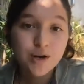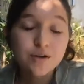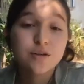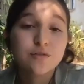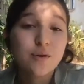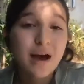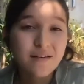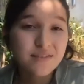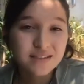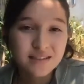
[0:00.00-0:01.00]
So if you
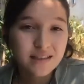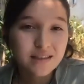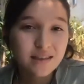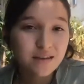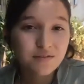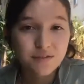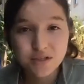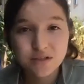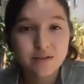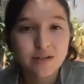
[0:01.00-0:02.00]
haven't seen the
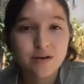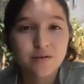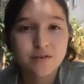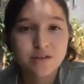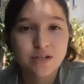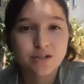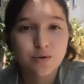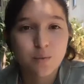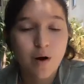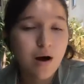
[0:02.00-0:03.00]
first video for
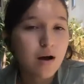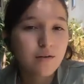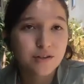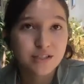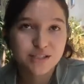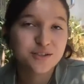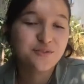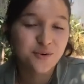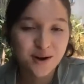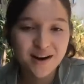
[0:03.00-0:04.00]
session
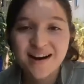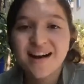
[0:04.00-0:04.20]
4,